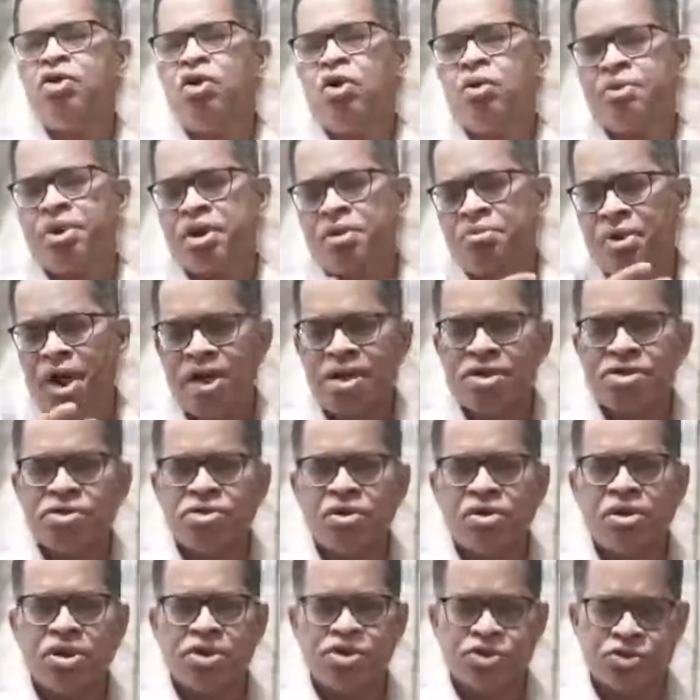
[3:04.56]
to optimize
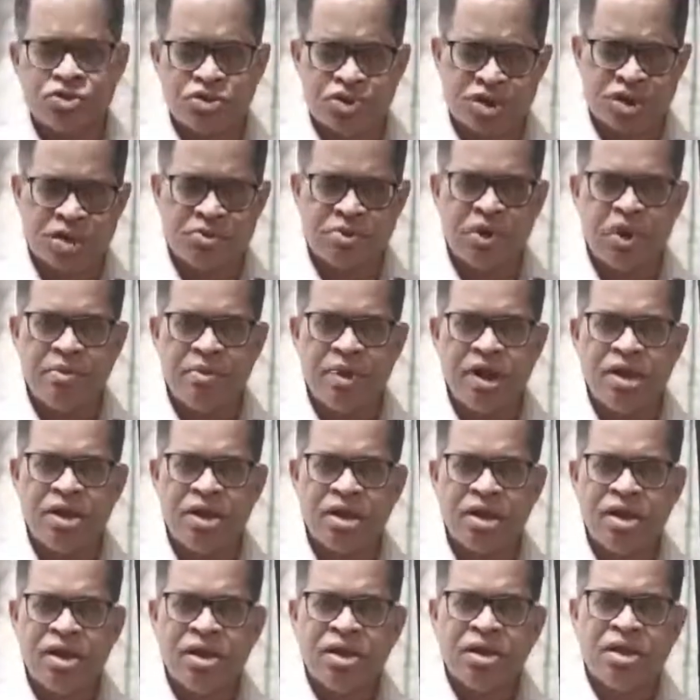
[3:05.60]
on resource deployment.
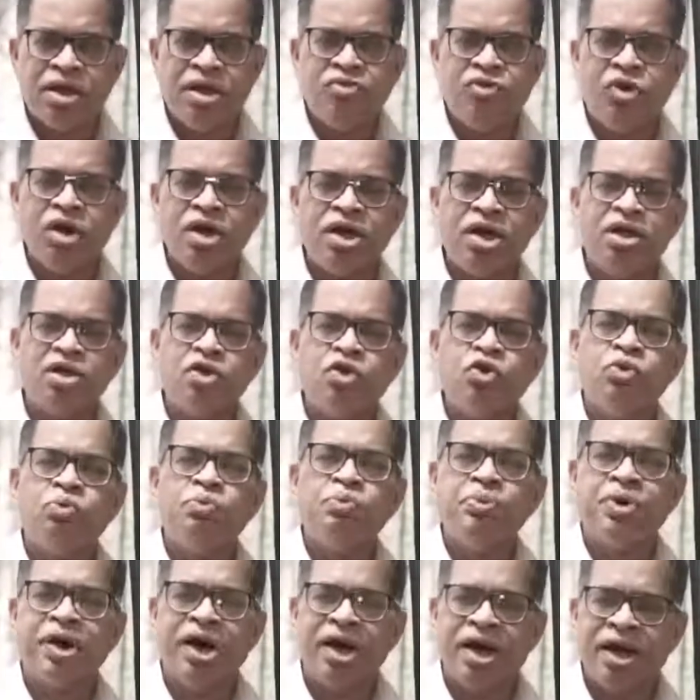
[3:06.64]
They wanted to
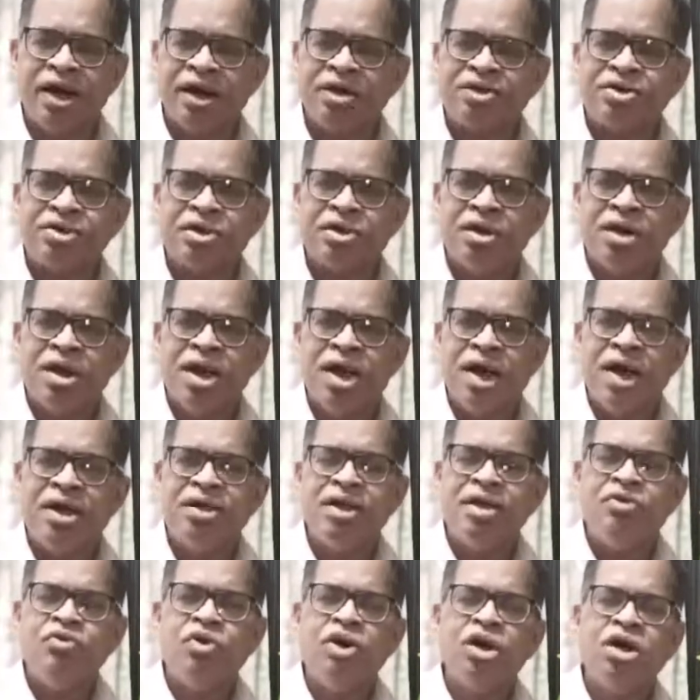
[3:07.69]
predict
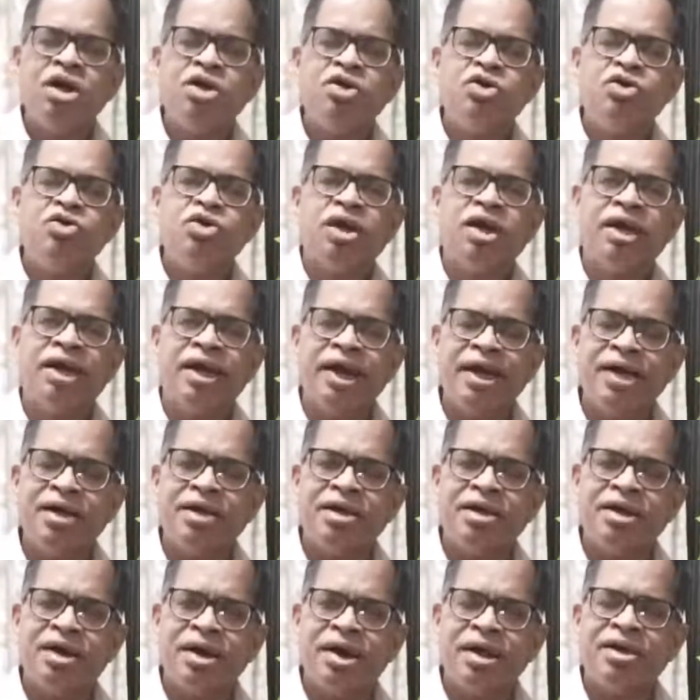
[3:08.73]
and they wanted to
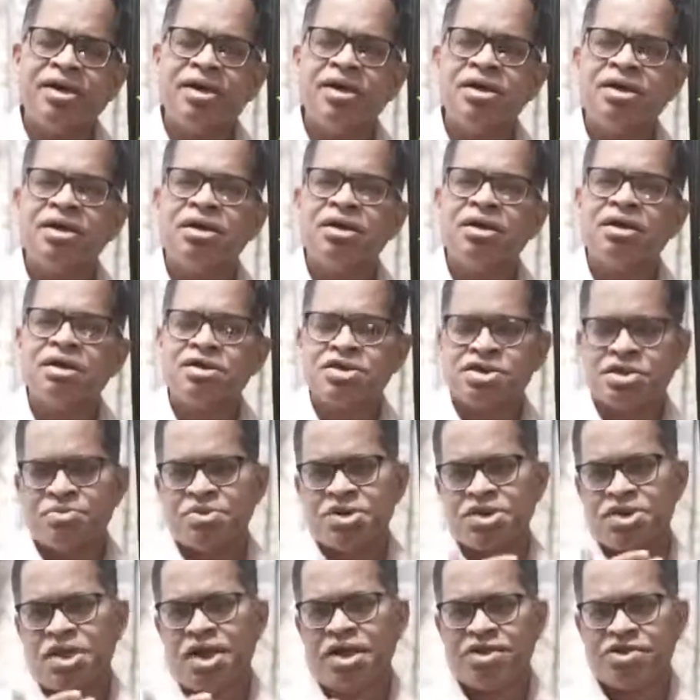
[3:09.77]
get greater
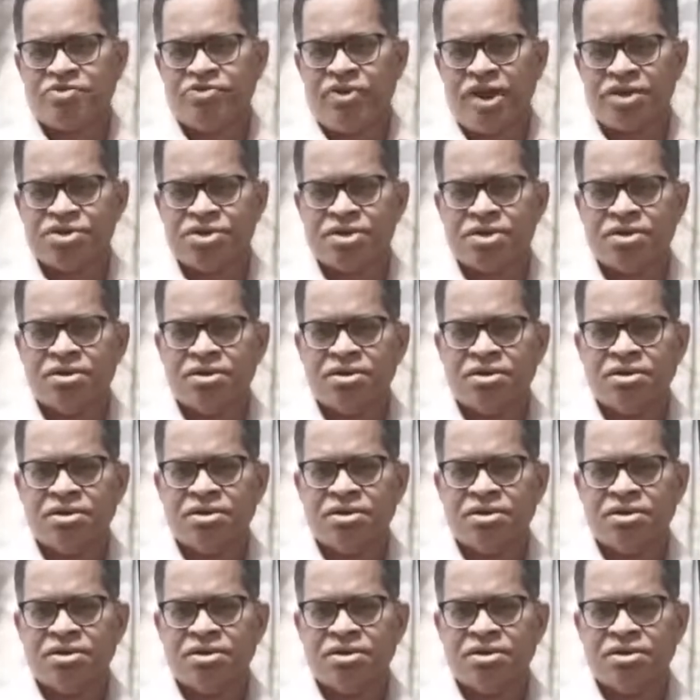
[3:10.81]
customer satisfaction.